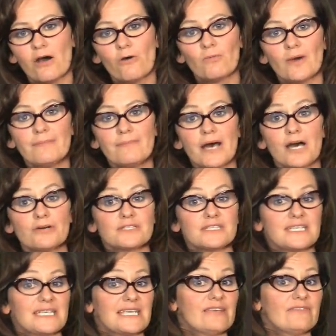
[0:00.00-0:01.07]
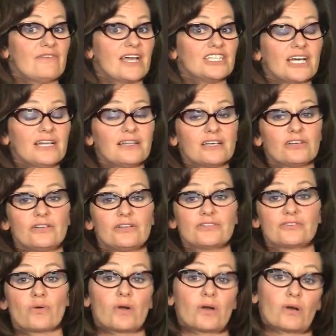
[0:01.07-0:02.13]
What about
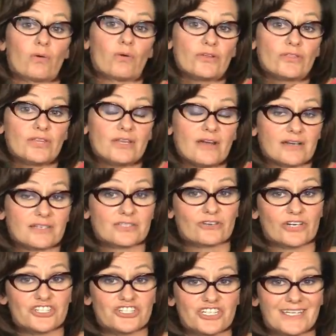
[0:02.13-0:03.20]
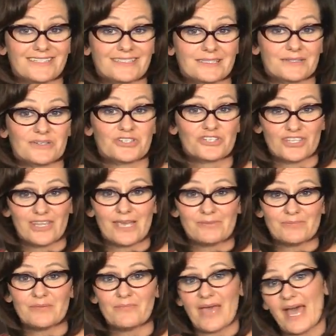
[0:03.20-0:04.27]
evangelicals or Orthodox Christians? Should they
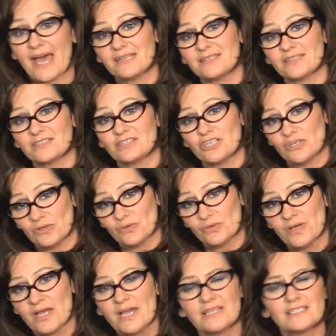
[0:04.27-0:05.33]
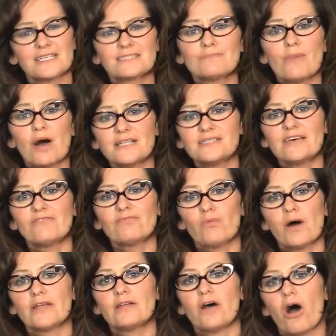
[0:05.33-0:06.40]
be banned too? Does Monsef
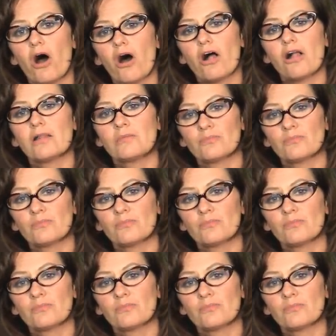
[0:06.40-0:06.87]
want all